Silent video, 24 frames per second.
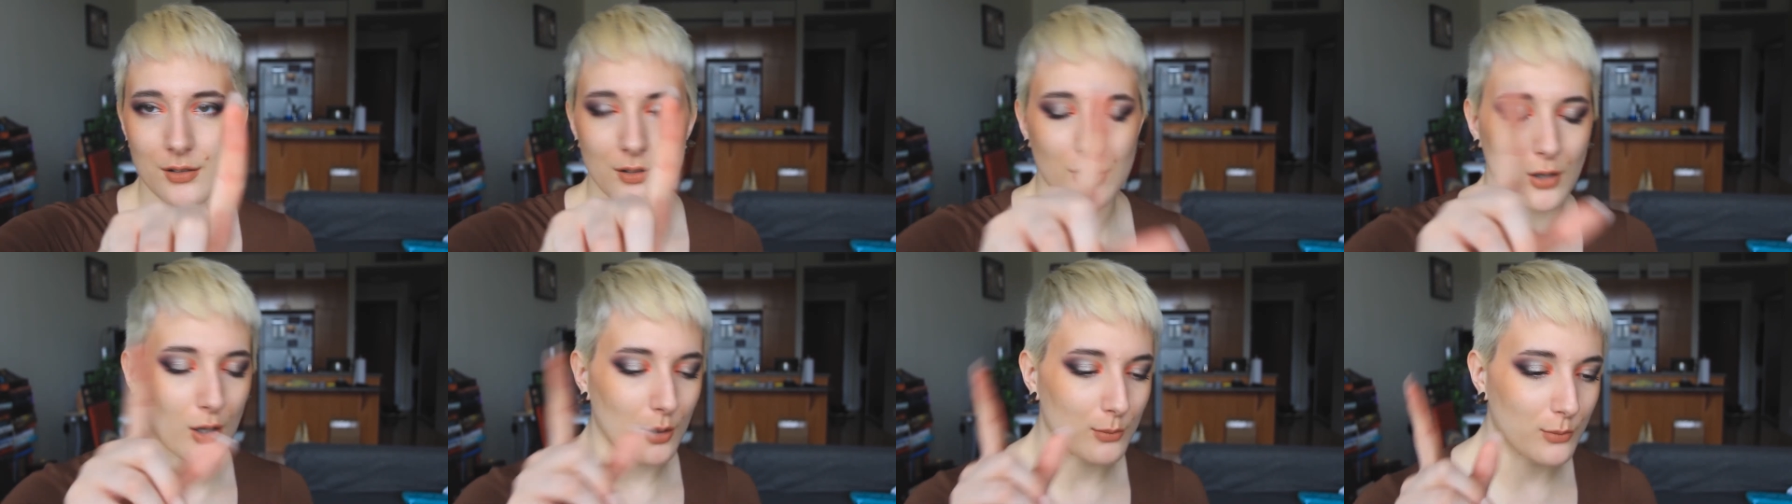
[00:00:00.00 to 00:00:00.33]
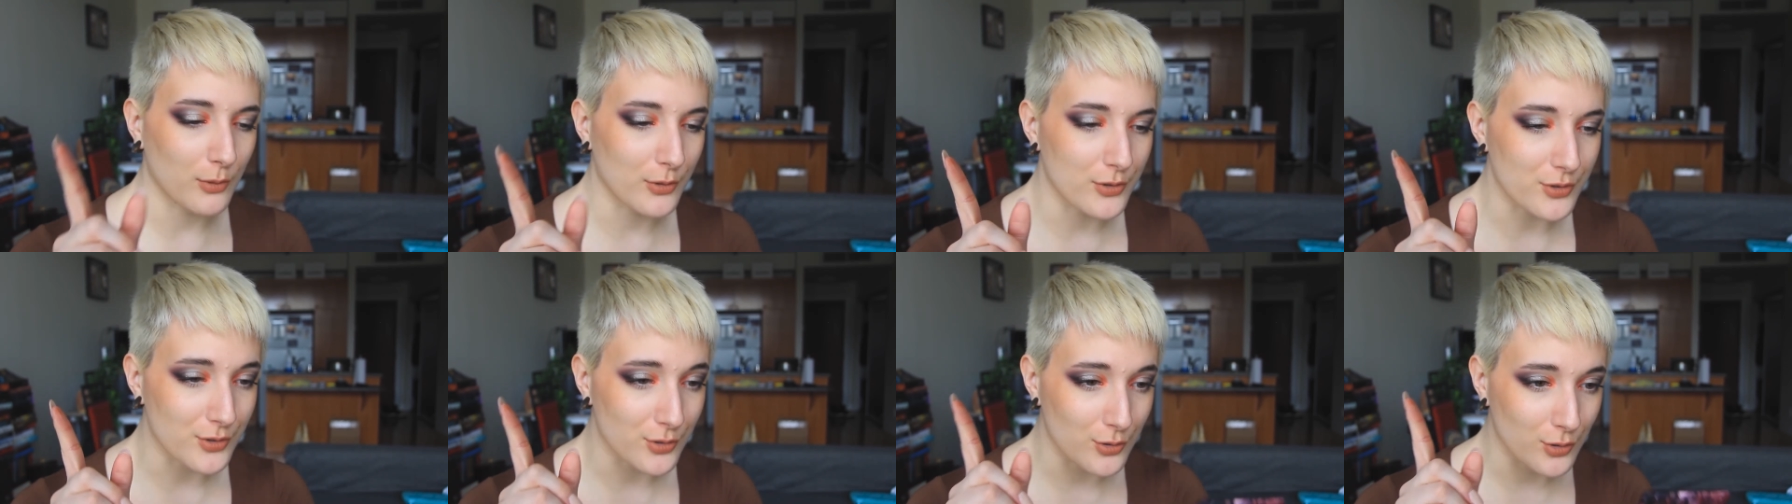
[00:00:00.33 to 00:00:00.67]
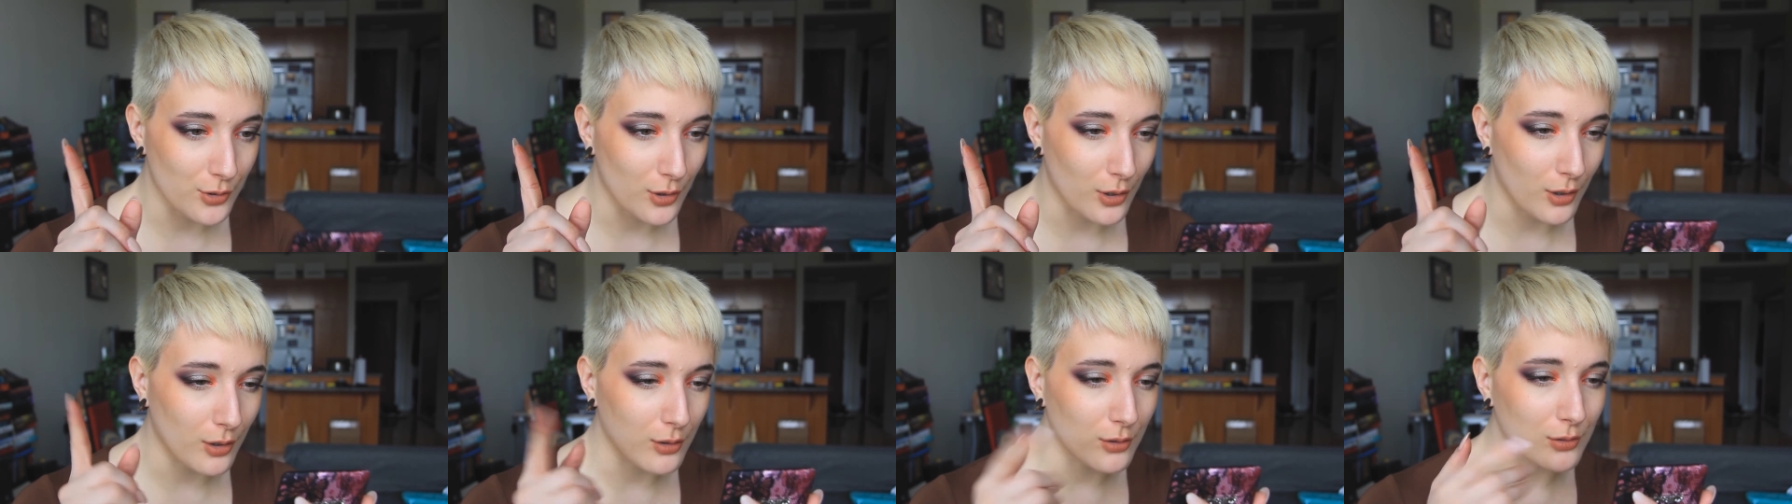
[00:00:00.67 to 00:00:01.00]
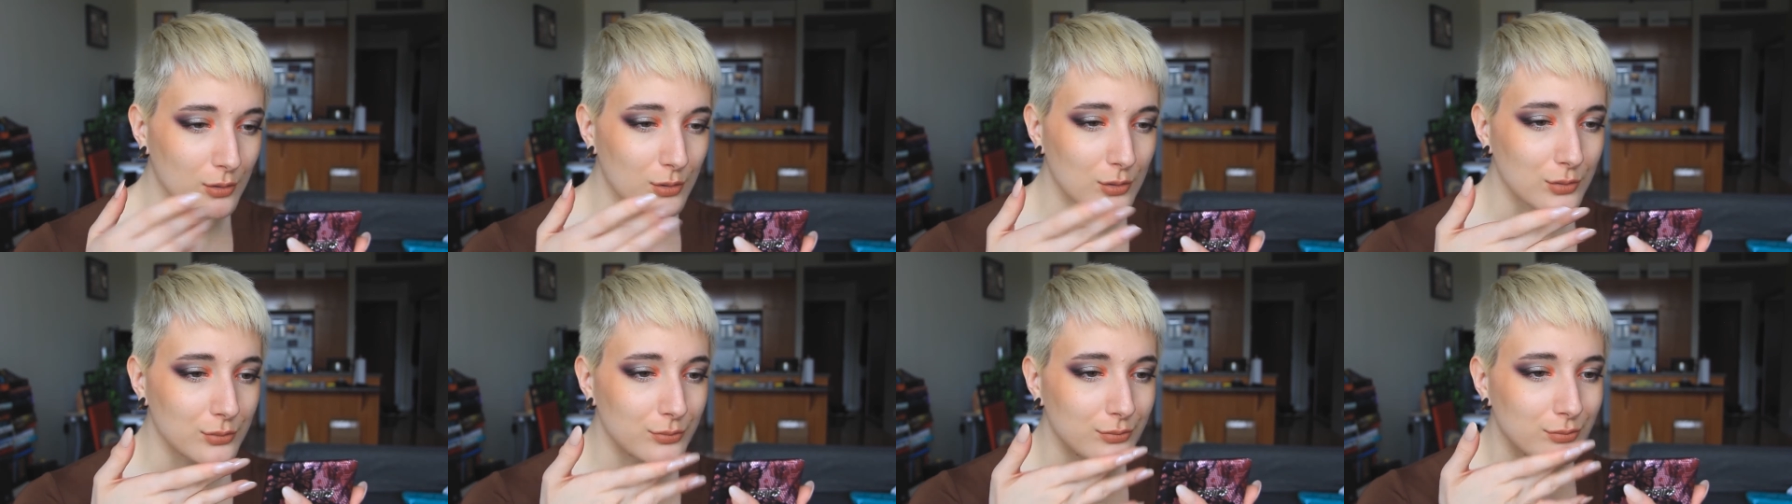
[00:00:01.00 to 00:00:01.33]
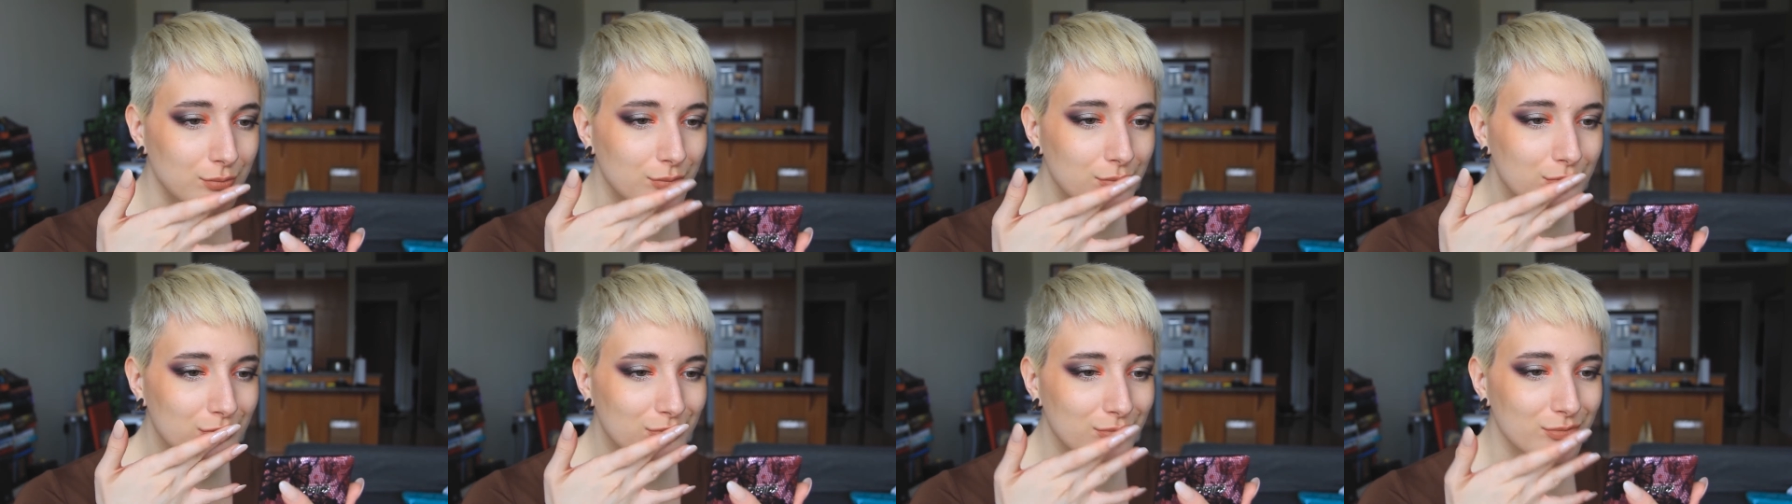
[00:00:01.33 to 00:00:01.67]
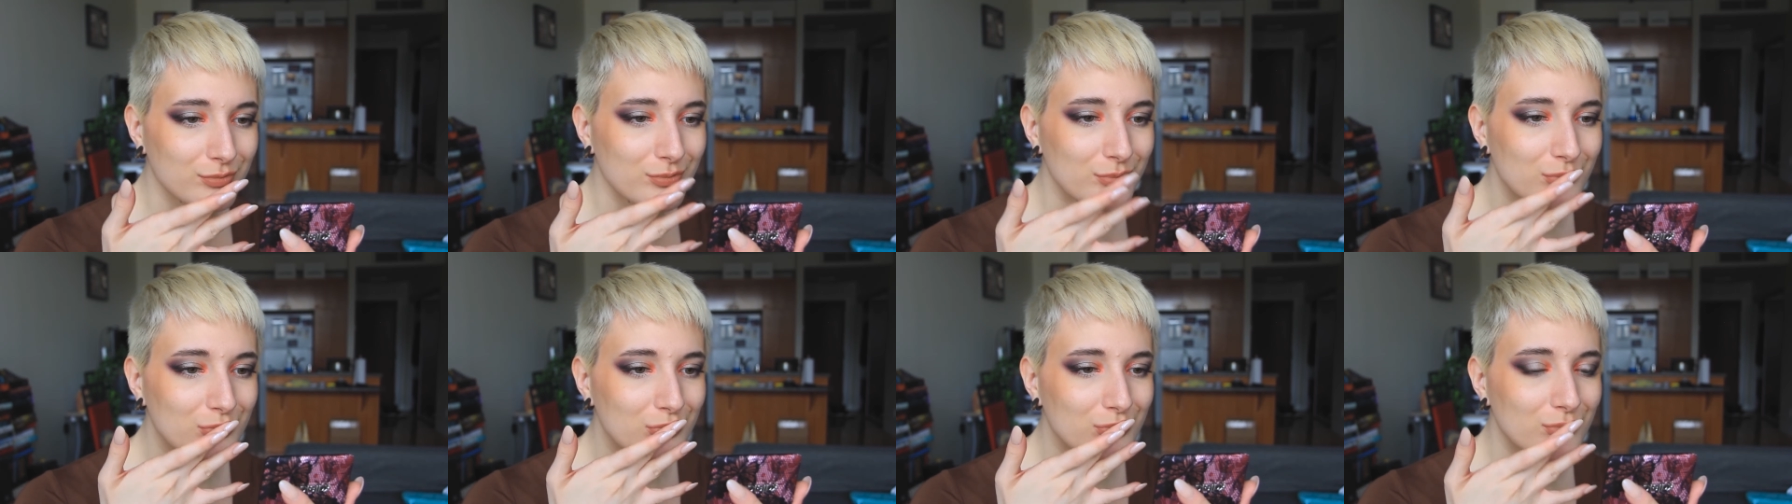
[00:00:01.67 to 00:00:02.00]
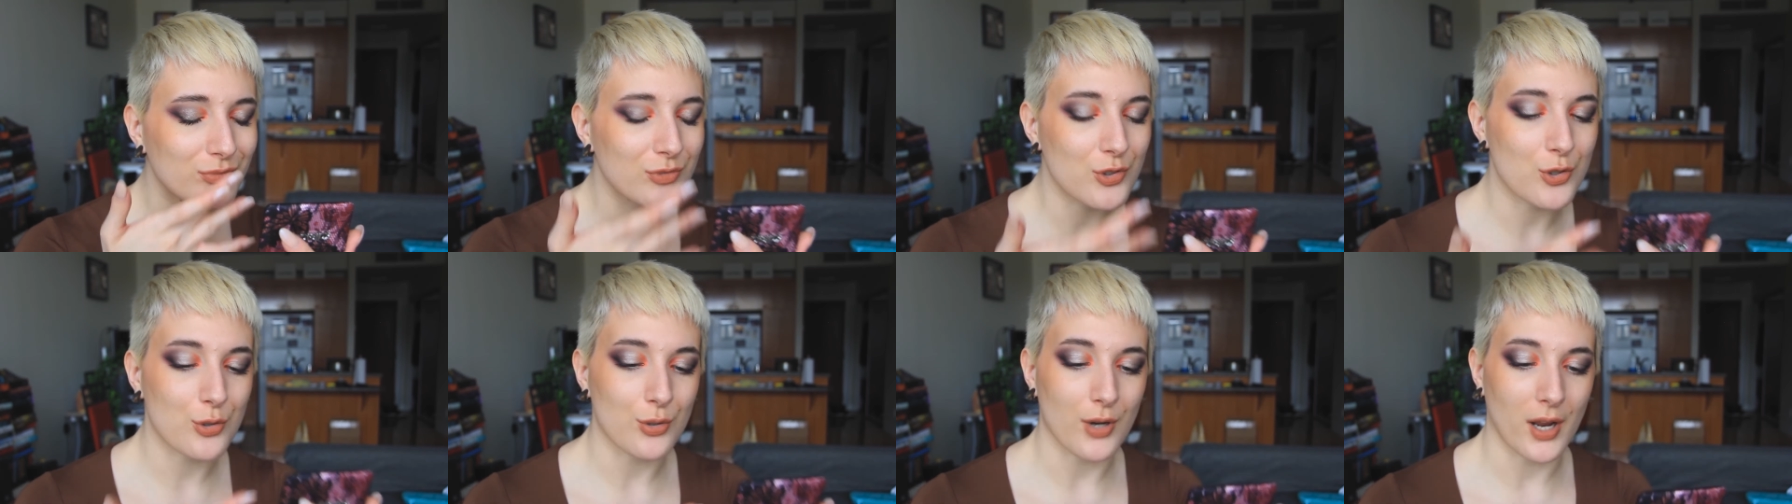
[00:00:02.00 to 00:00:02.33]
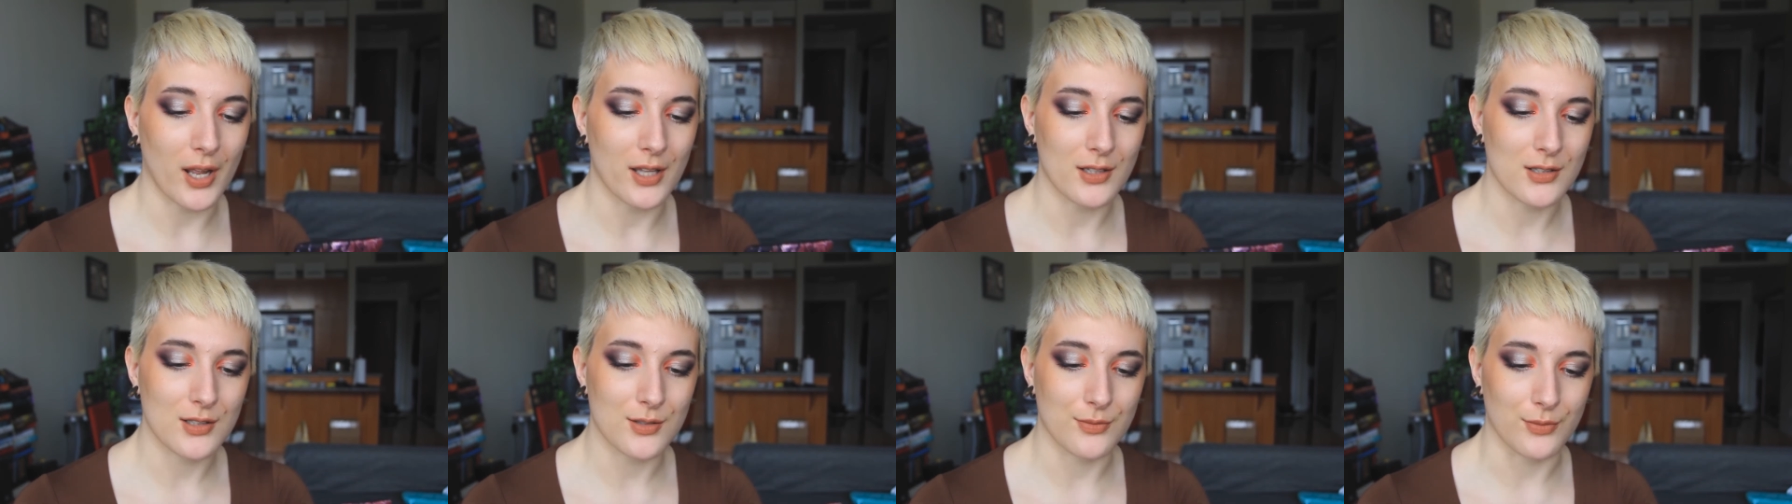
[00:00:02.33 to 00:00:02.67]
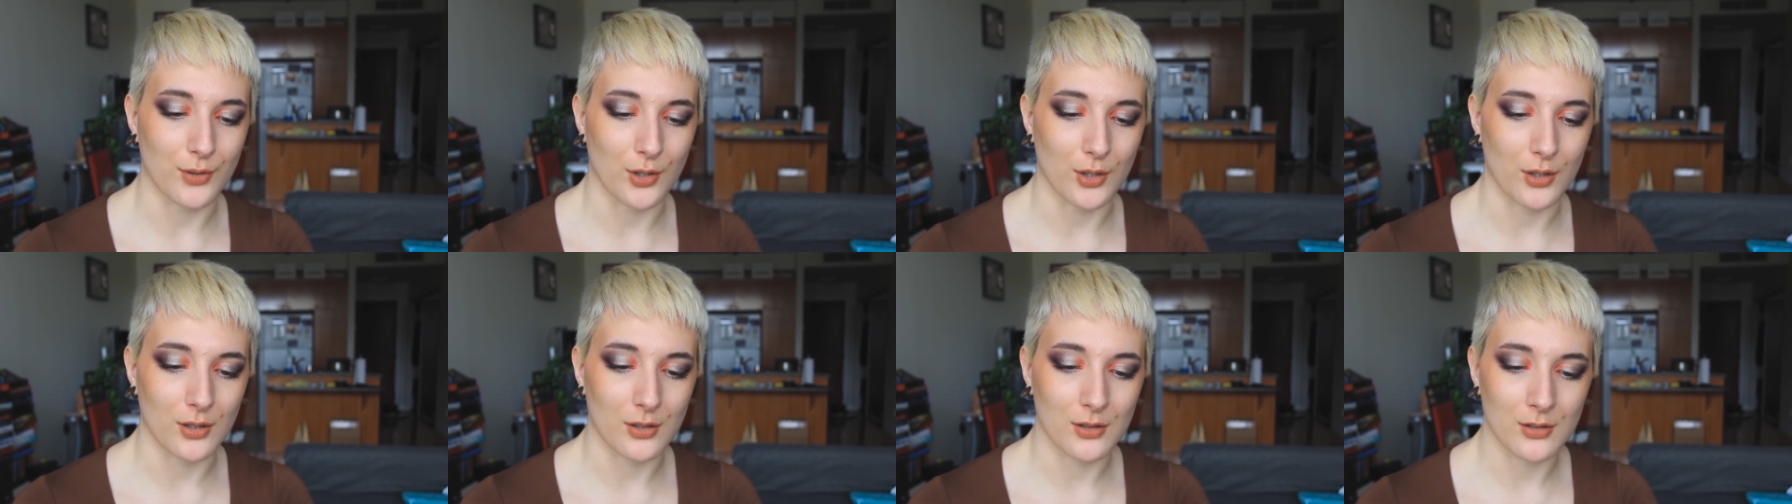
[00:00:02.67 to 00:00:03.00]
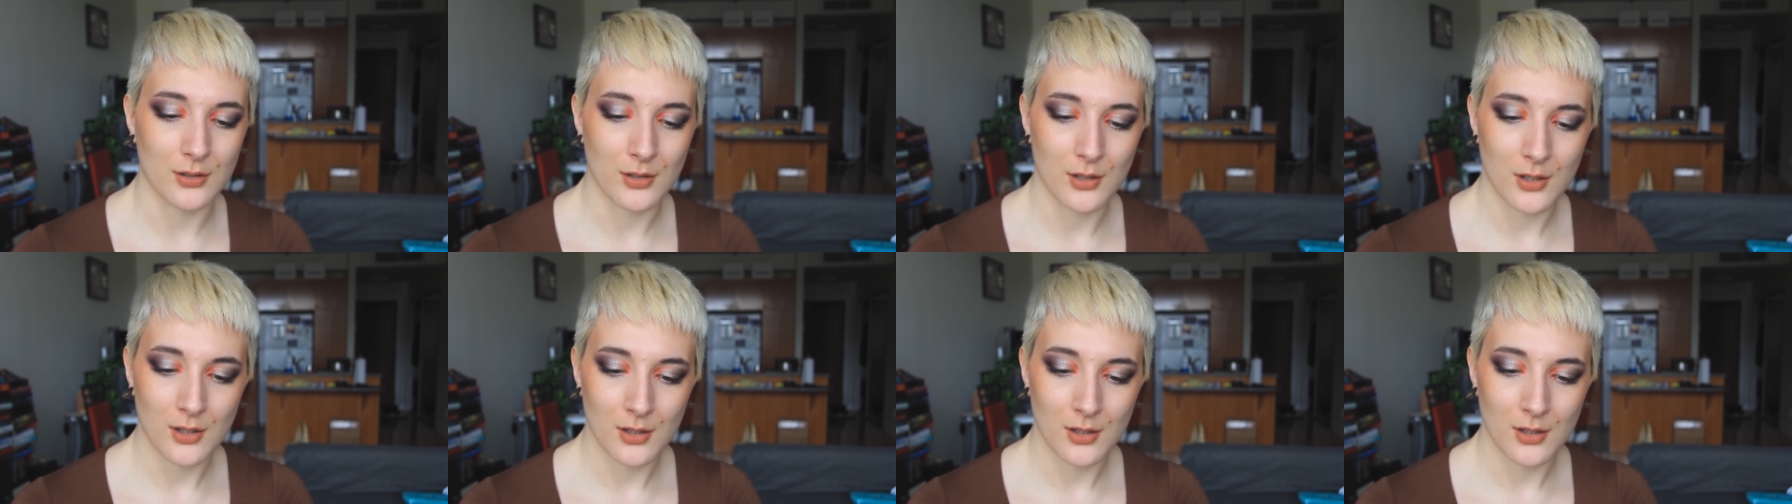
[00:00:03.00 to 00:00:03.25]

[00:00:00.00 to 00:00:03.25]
almost no transfer.